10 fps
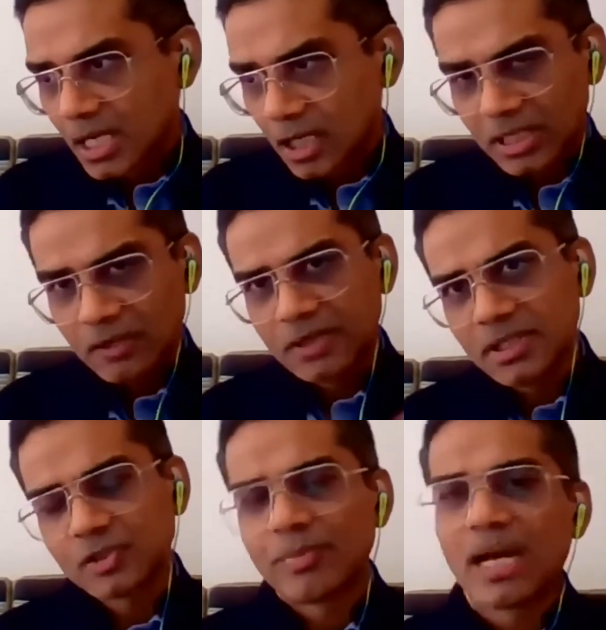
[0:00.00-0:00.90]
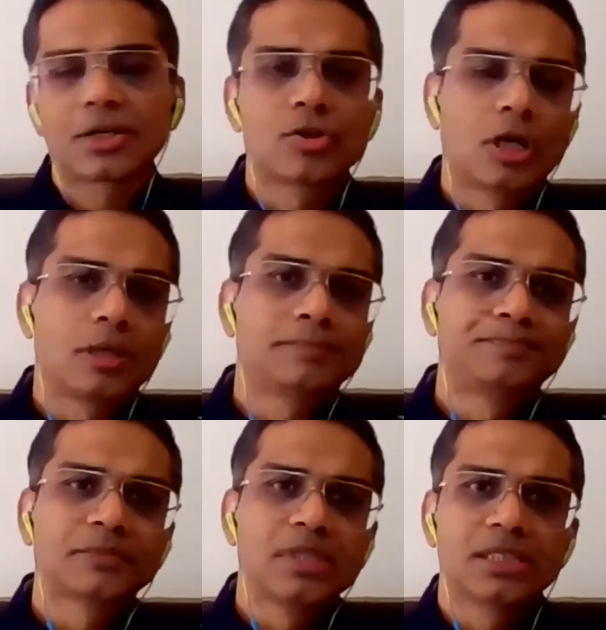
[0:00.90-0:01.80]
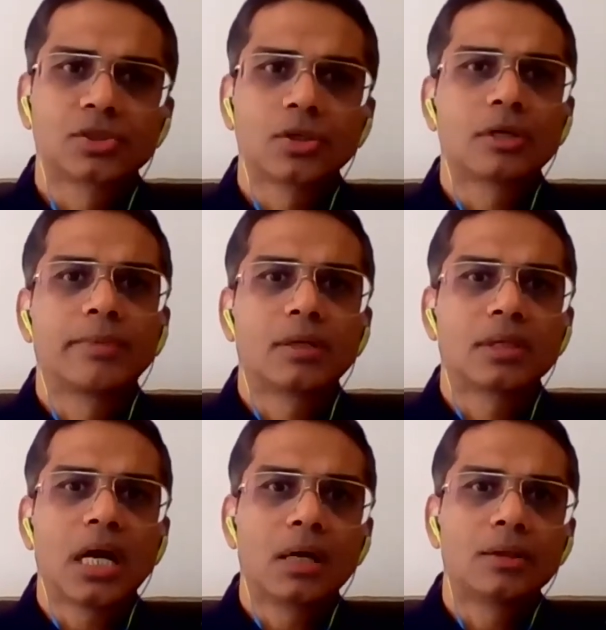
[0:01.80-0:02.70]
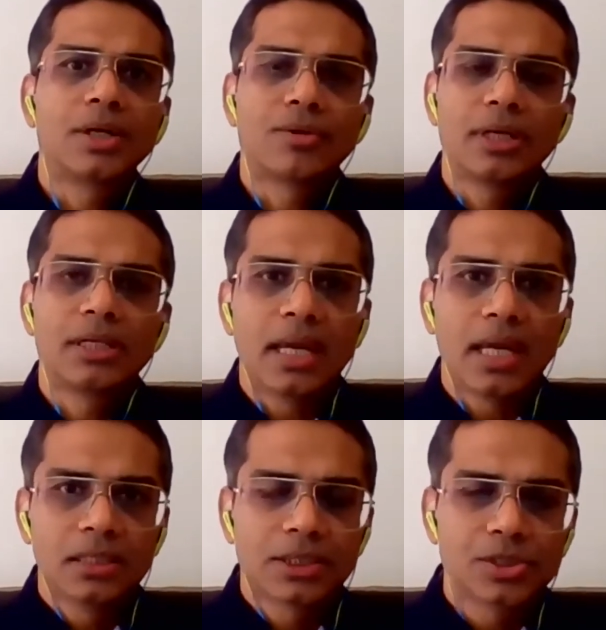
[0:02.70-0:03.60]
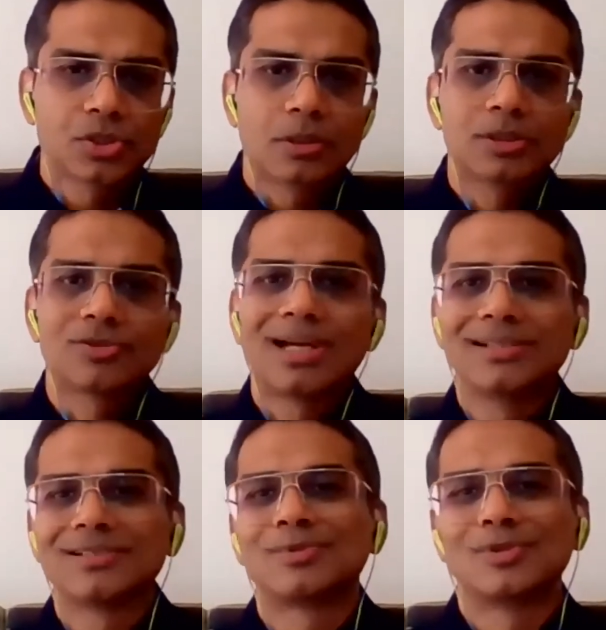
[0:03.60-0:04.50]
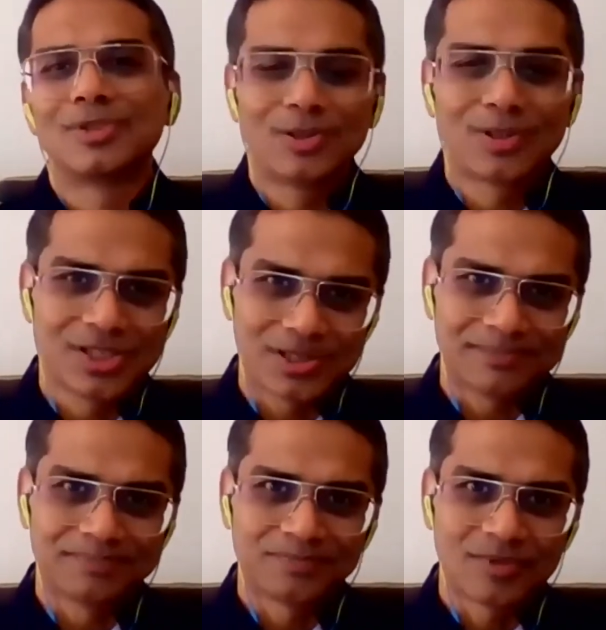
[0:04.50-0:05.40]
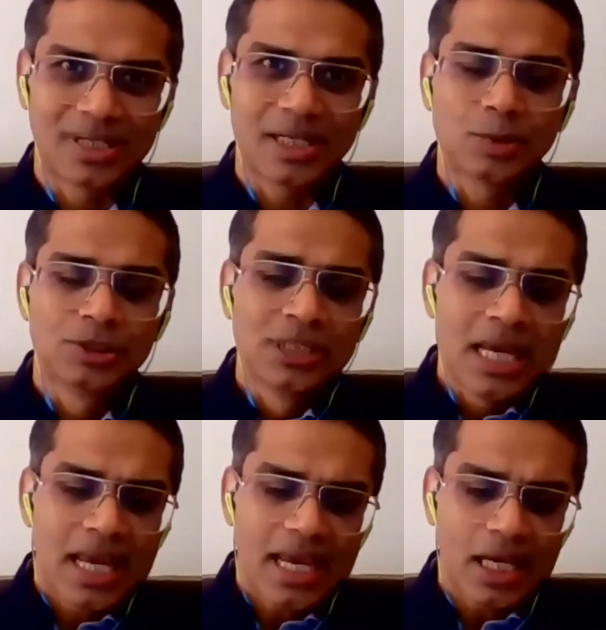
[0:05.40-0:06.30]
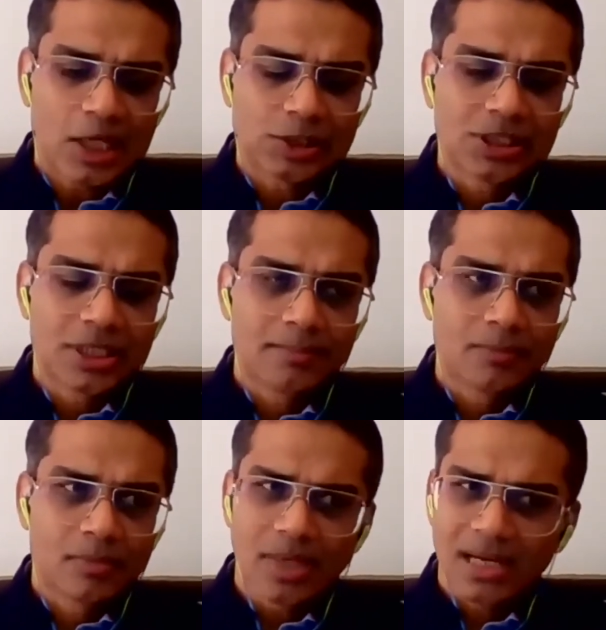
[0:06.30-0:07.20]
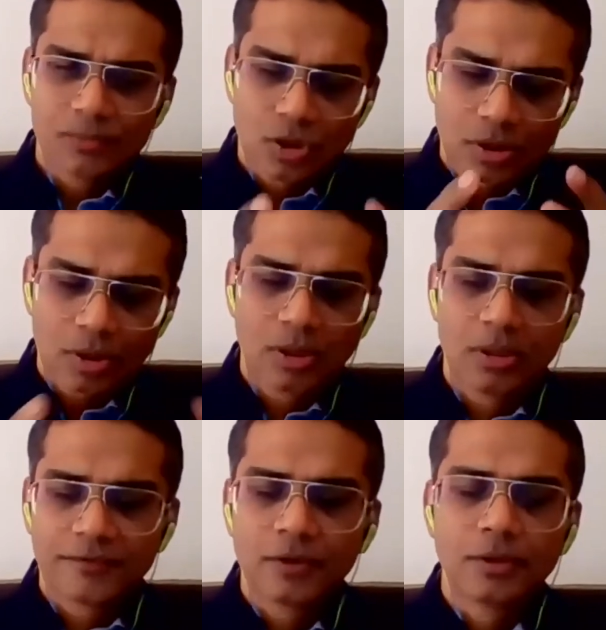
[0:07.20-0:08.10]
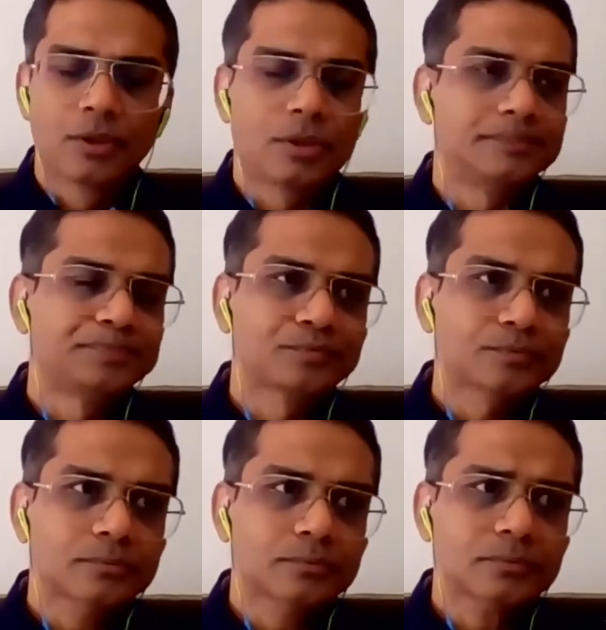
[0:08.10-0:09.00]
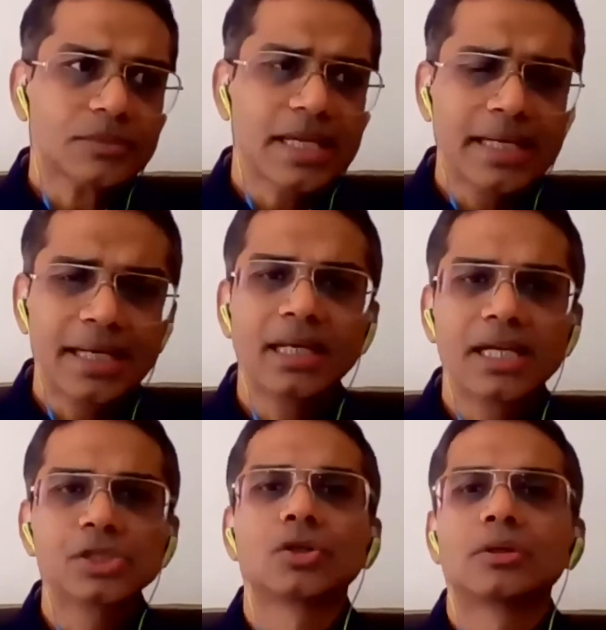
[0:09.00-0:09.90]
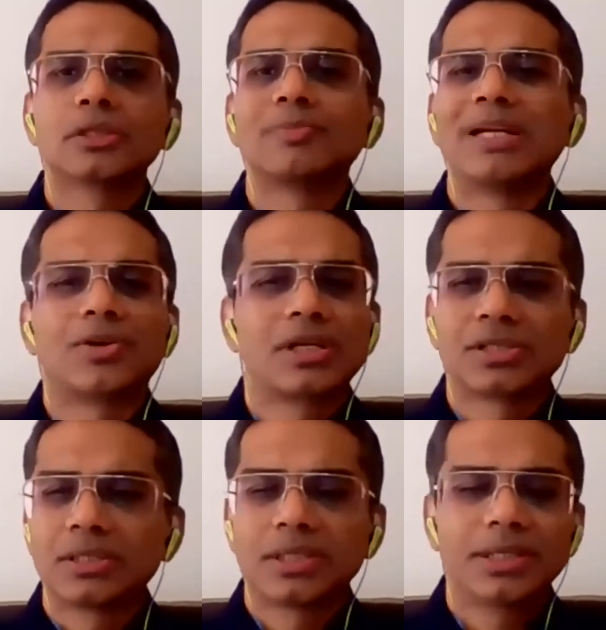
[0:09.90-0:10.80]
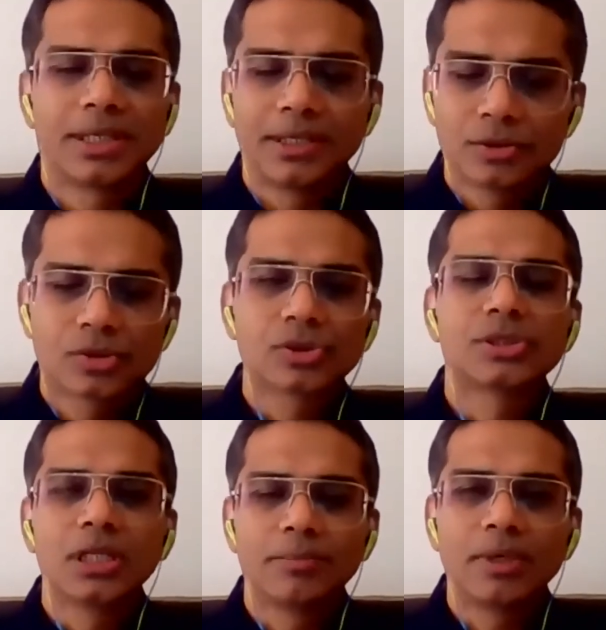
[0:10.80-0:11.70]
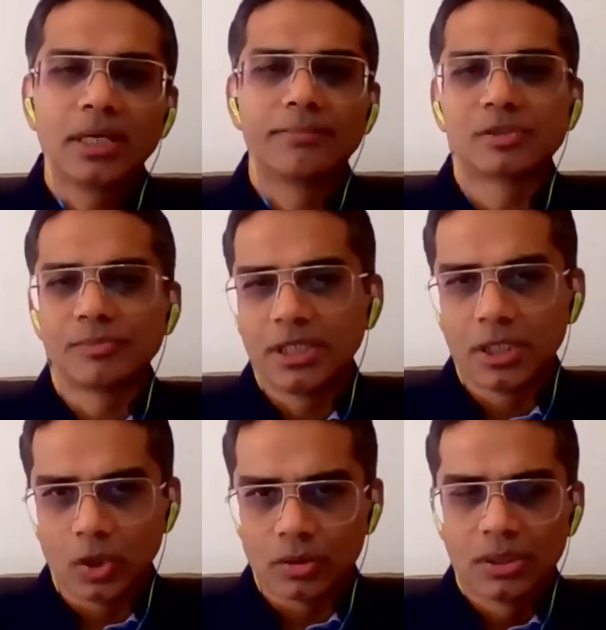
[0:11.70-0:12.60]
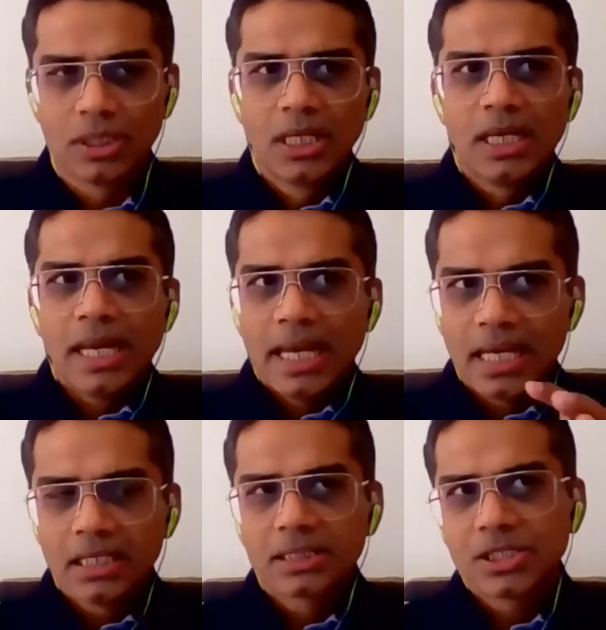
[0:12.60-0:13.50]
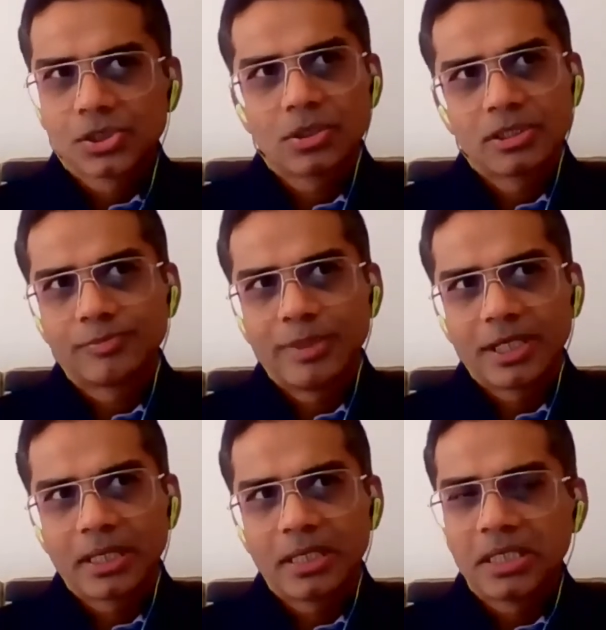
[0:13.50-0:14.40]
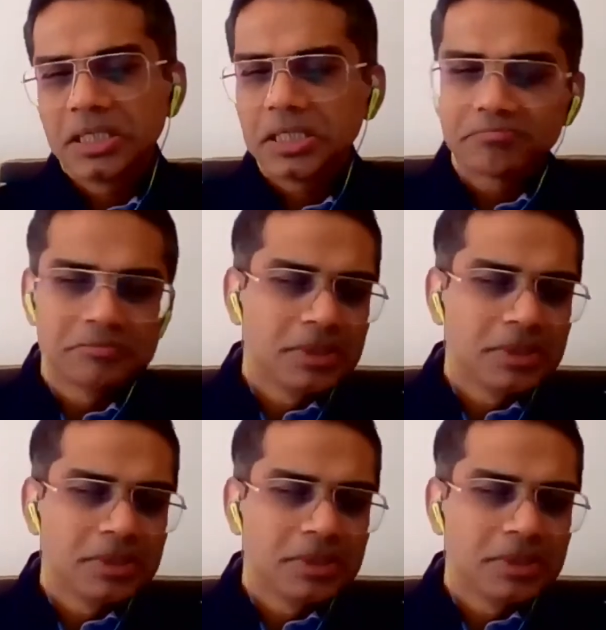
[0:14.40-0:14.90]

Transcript: Now, given this backdrop, let's talk about how did really health insurance rise up to the occasion, right? And I'm sure all of you know, in India, insurance penetration continues to still be abysmally low. Health insurance, particularly,